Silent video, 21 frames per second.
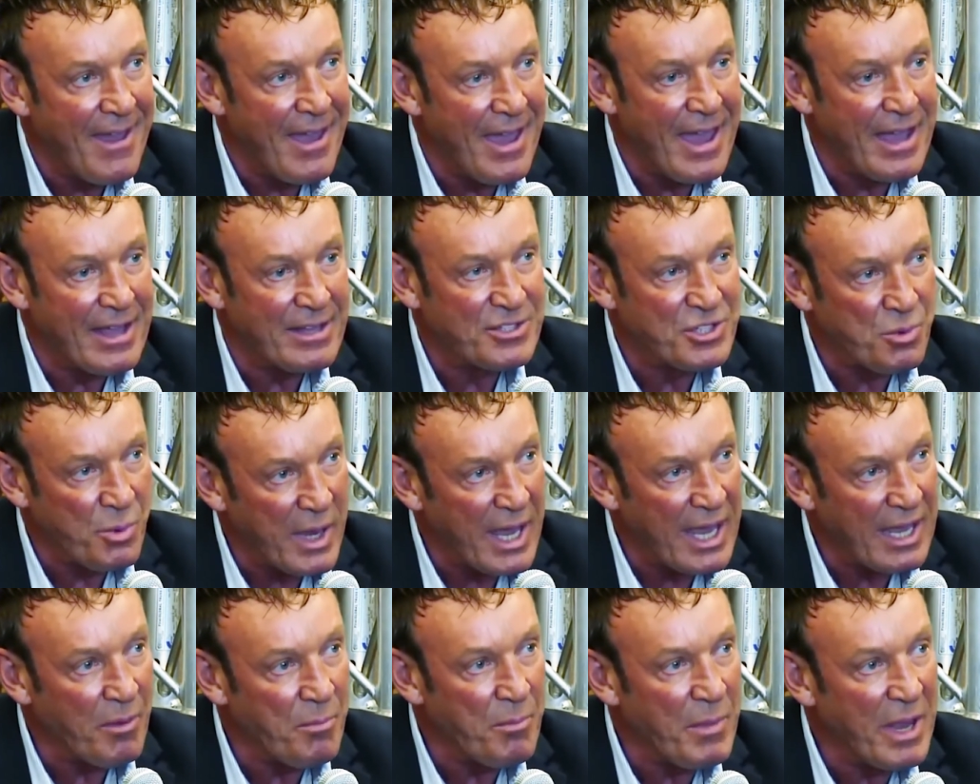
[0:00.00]
And so we
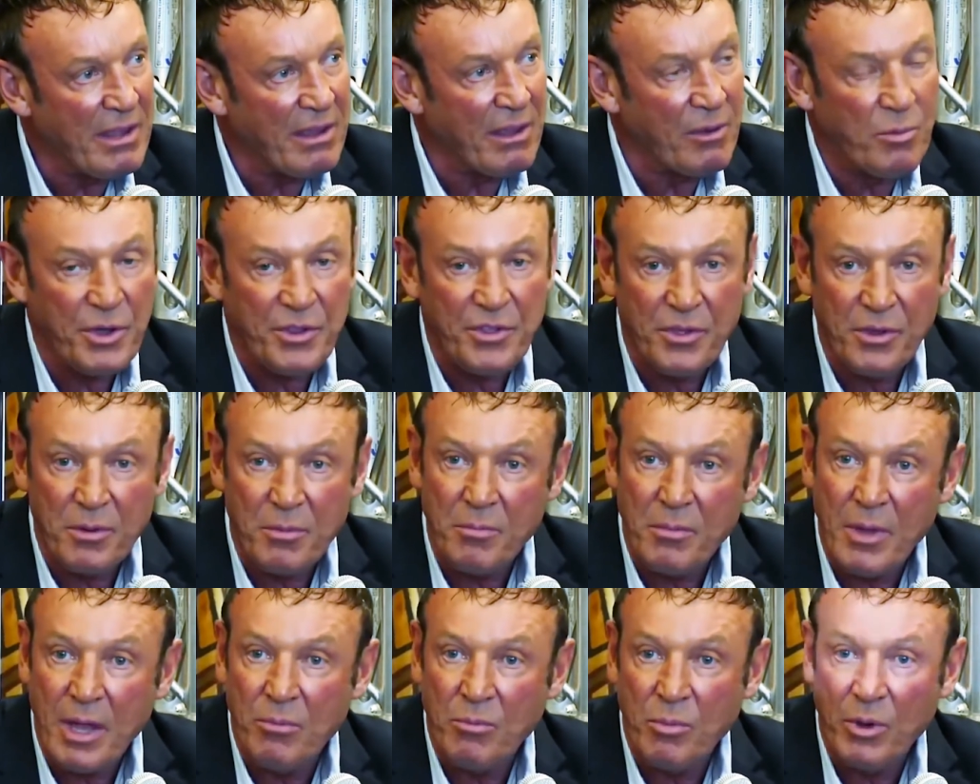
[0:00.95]
had a meeting with
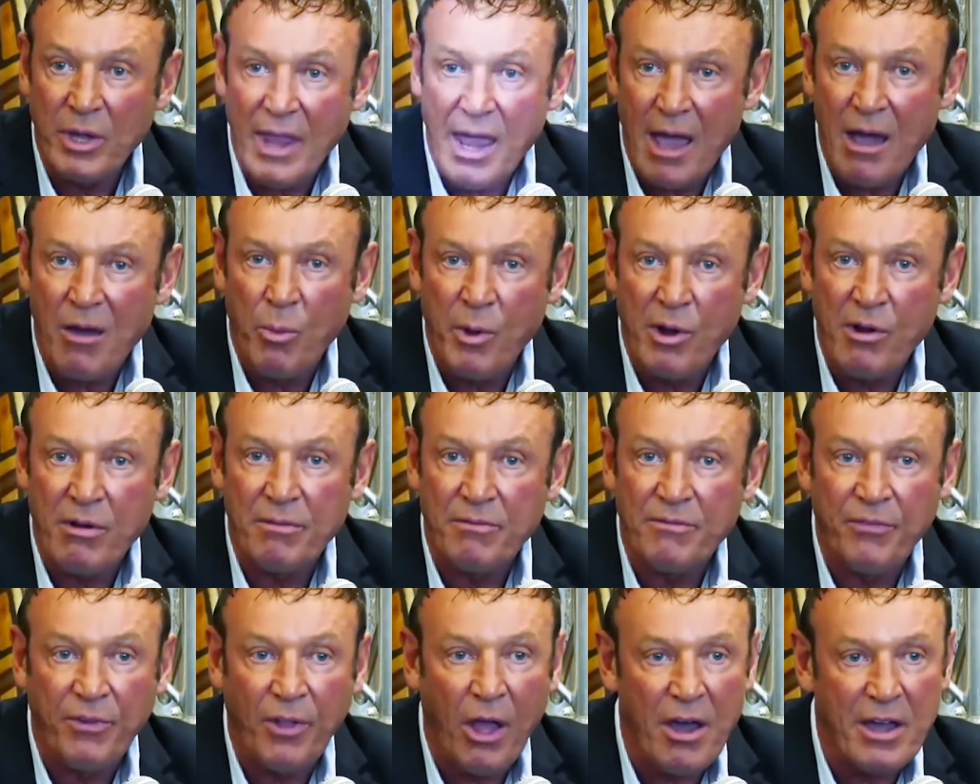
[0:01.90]
them, and we're now wearing
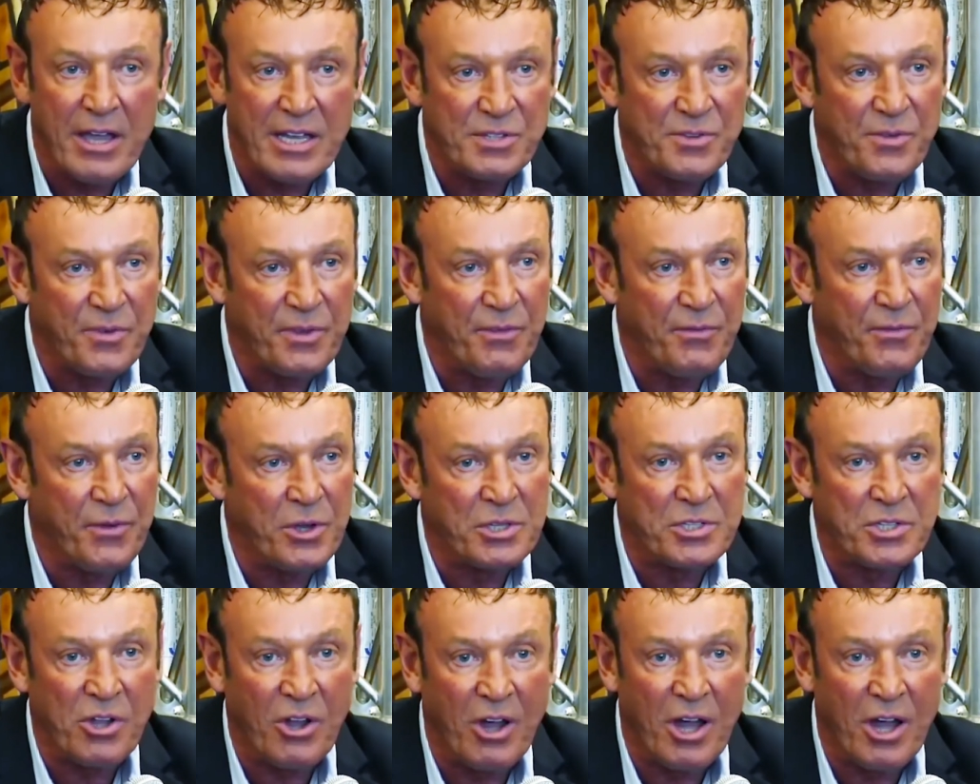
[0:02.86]
flies for the first